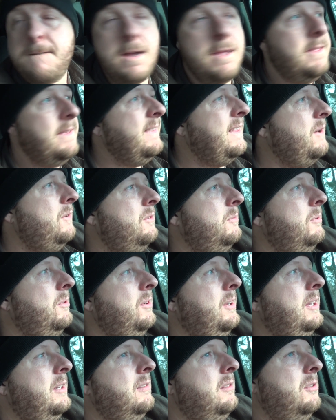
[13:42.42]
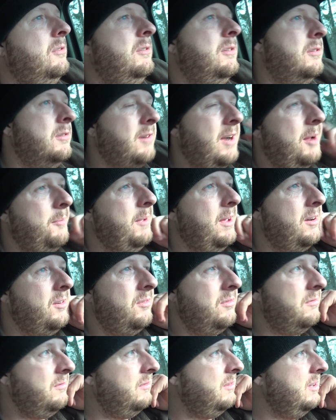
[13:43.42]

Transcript: think that was about it. Loaded the scrap metal.